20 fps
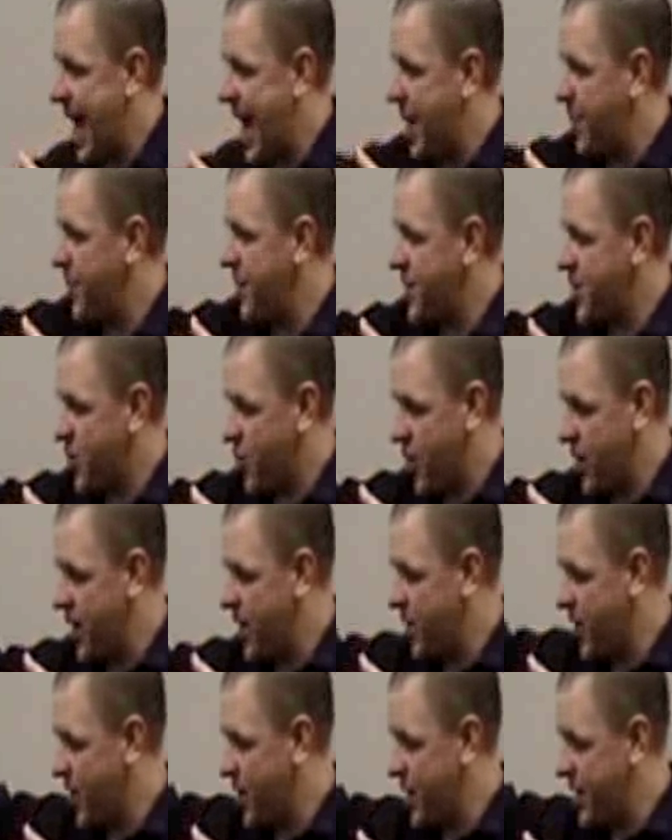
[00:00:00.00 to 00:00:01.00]
happened
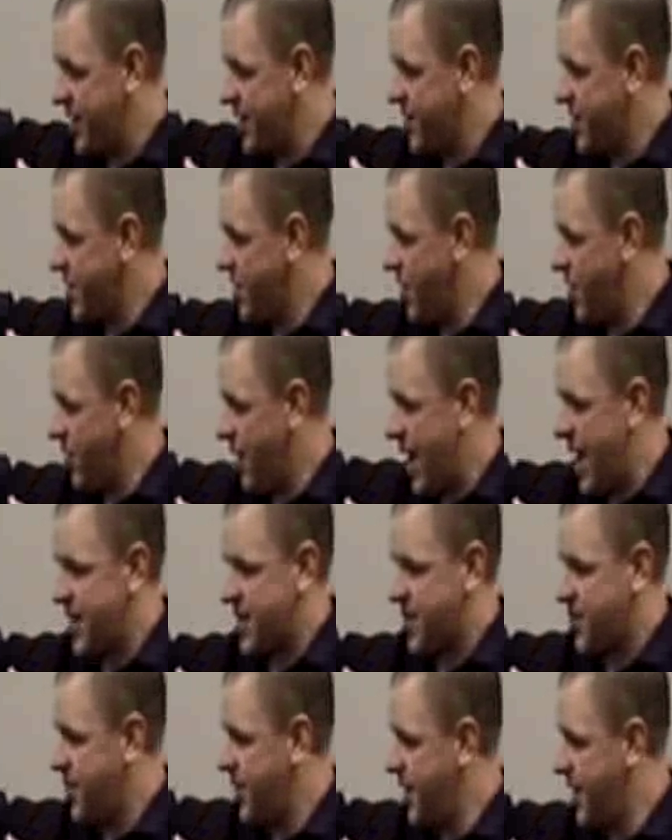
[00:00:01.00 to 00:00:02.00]
20, 30 years ago,
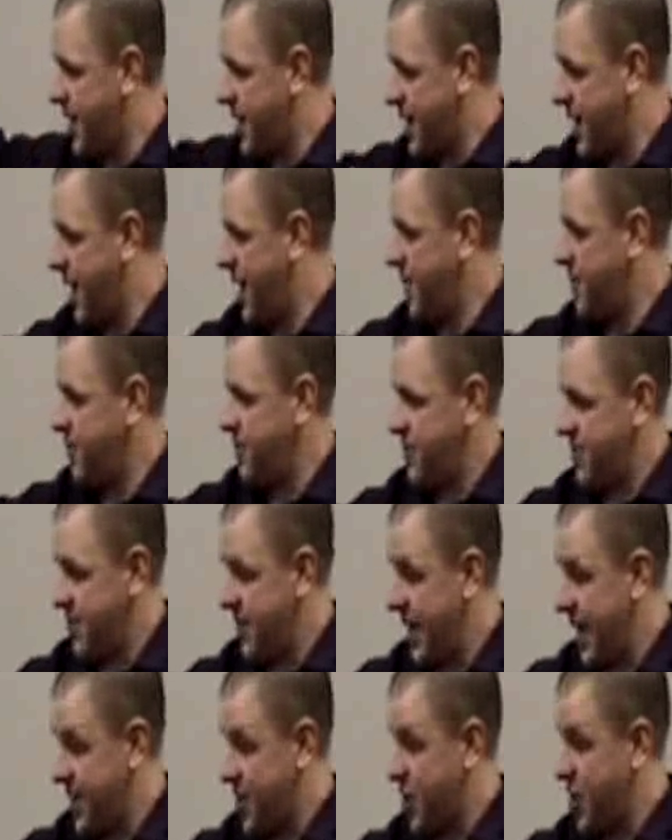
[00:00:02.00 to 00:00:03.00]
last week, uh,
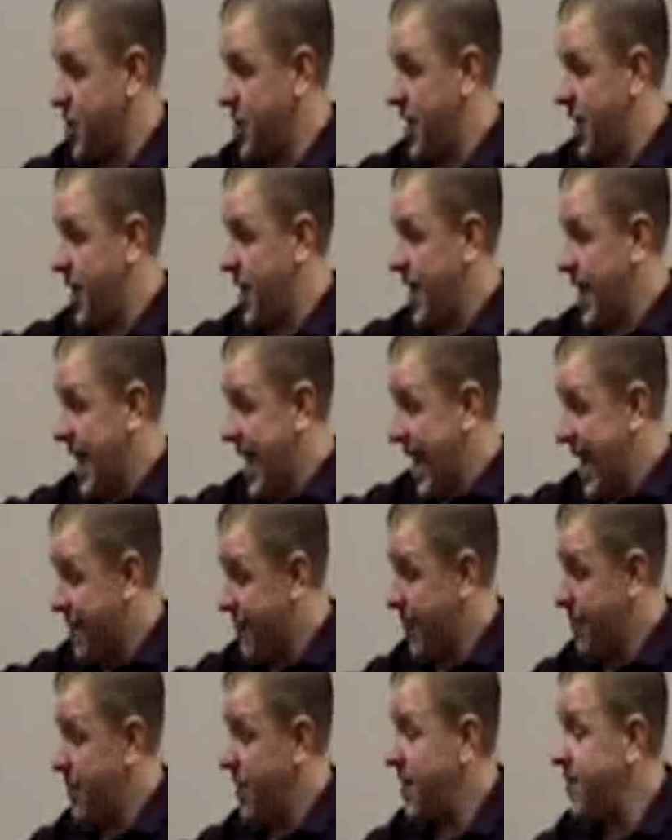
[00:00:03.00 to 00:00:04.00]
yesterday,
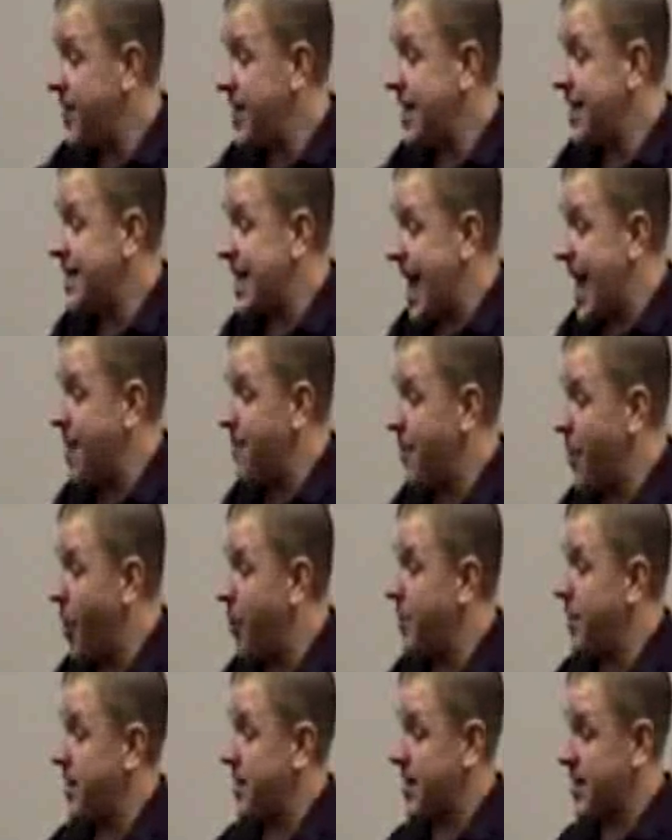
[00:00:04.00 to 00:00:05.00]
if I'm living in that
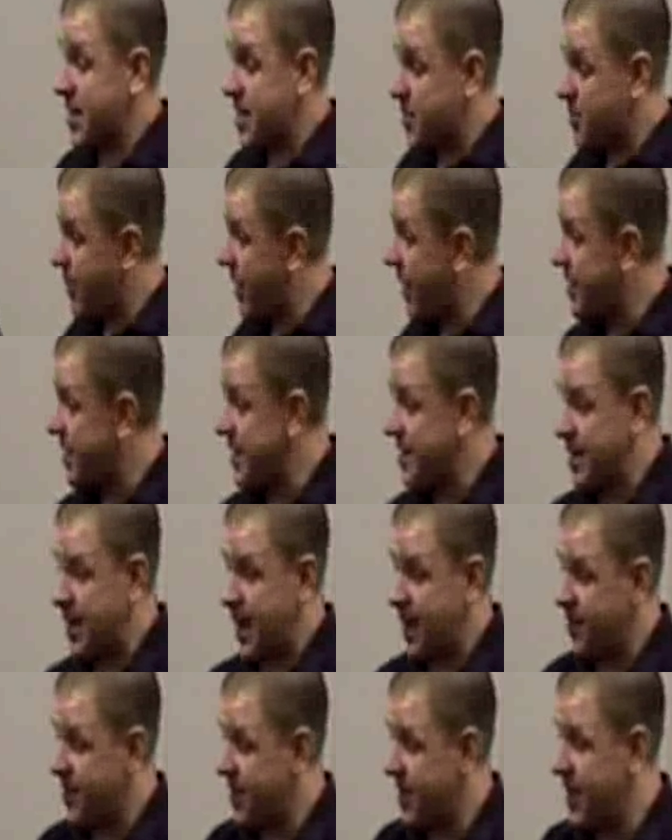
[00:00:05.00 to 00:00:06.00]
moment and expecting that
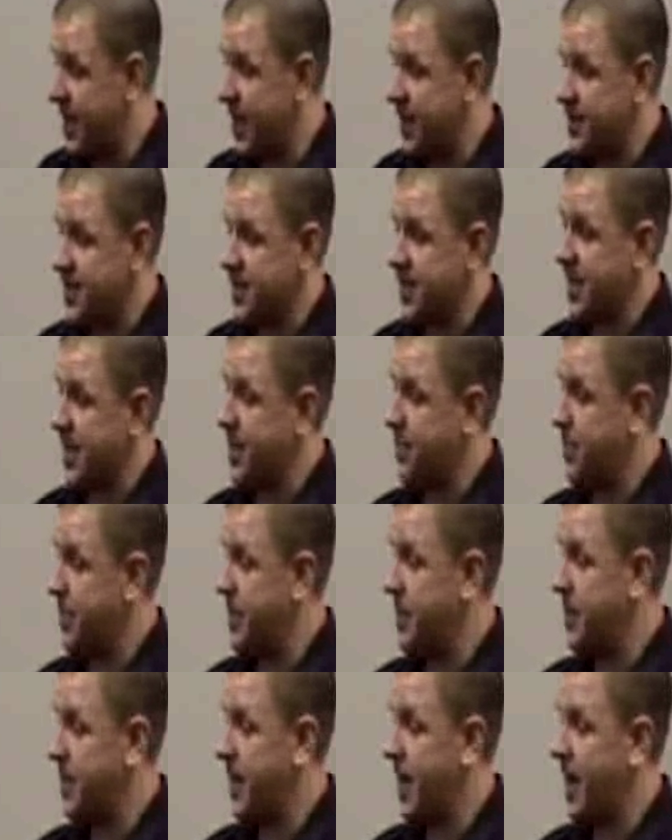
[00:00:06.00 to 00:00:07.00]
everything else is going to
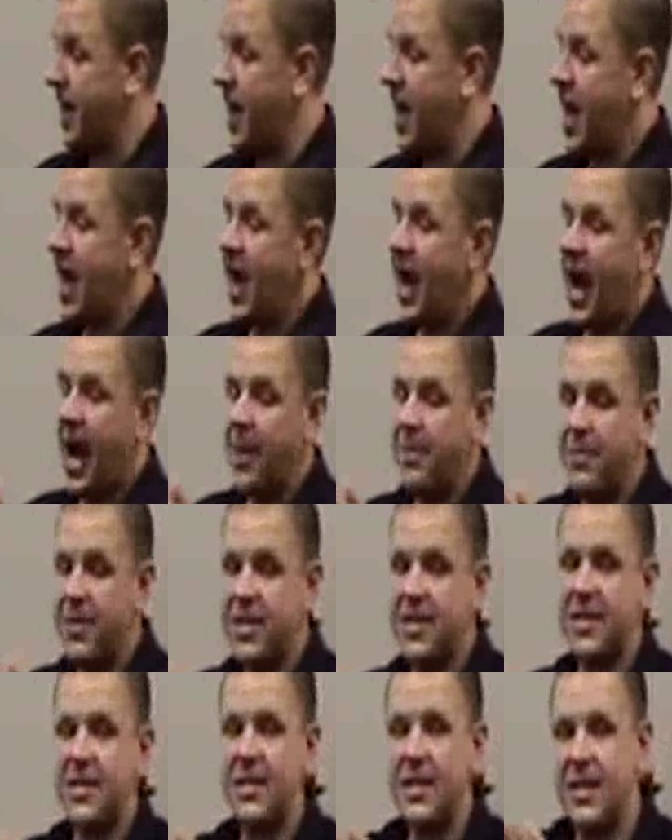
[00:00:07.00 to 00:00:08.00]
be okay, I'm
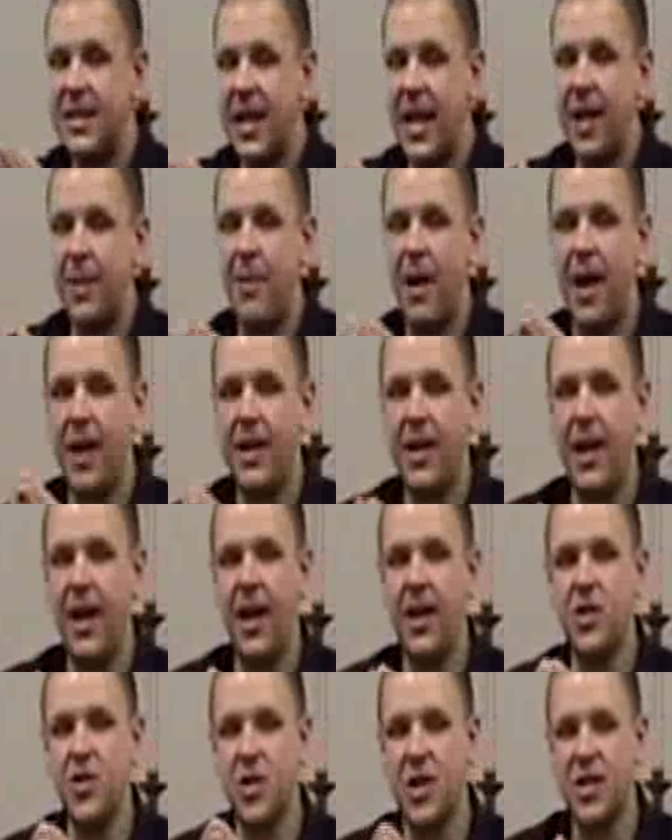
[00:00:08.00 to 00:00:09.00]
missing the day by
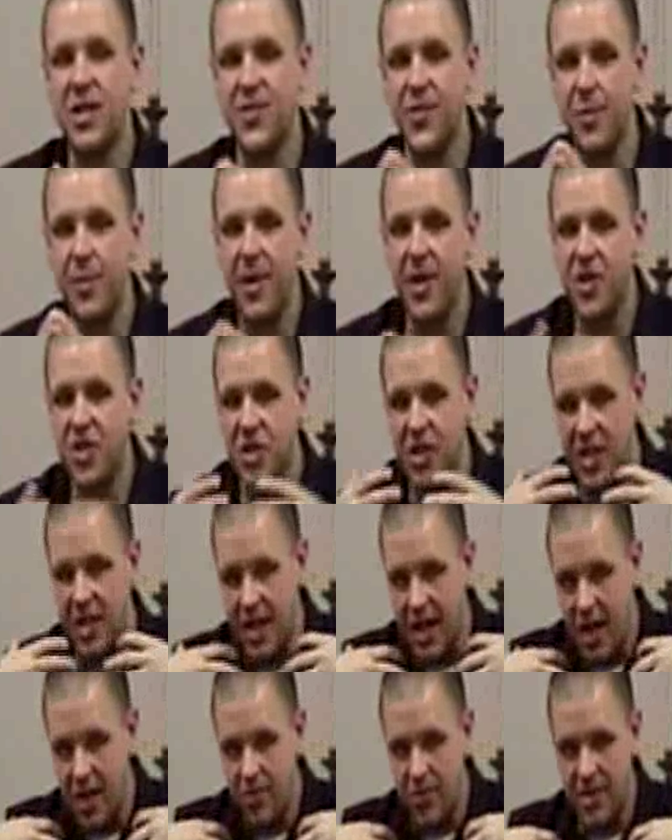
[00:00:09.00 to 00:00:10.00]
day transformation
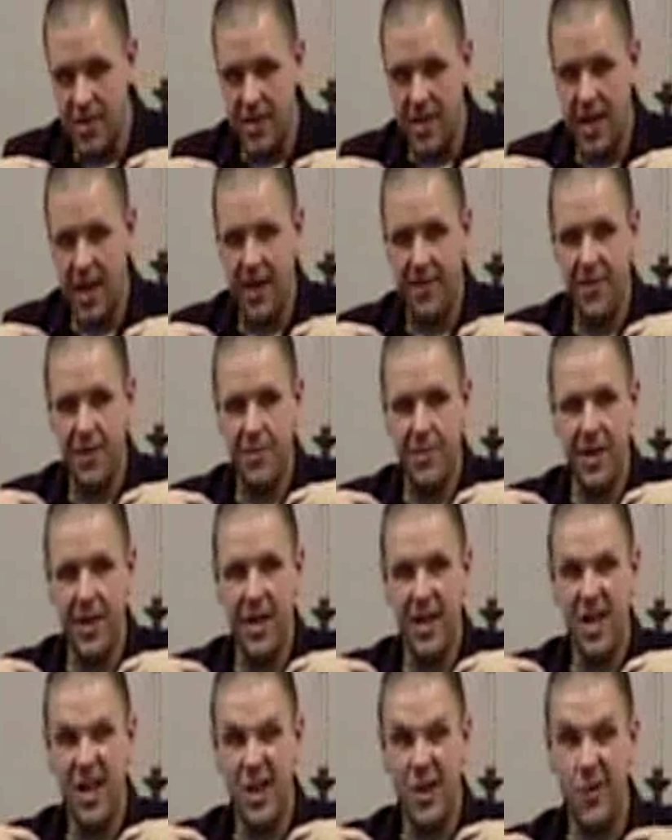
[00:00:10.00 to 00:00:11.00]
that God wants to have in me
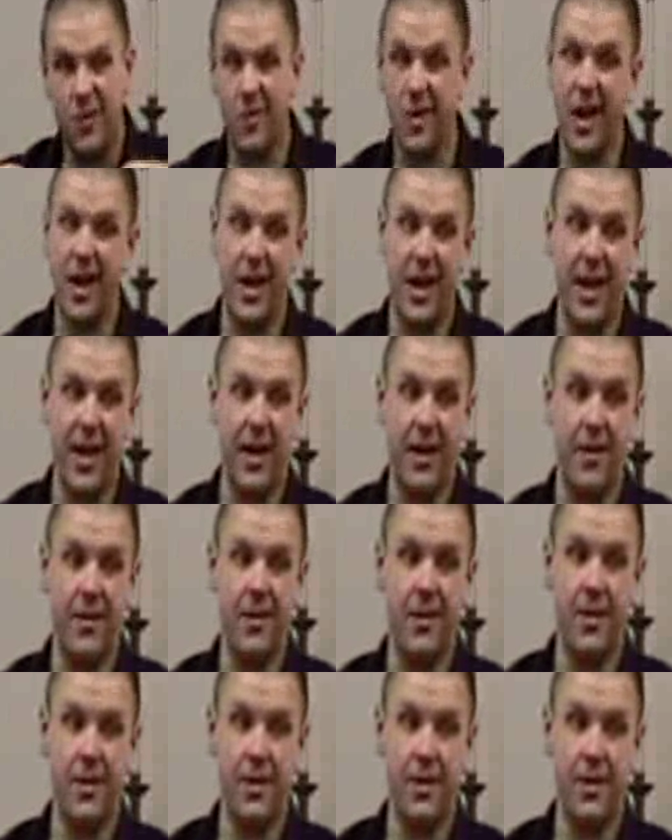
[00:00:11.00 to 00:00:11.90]
right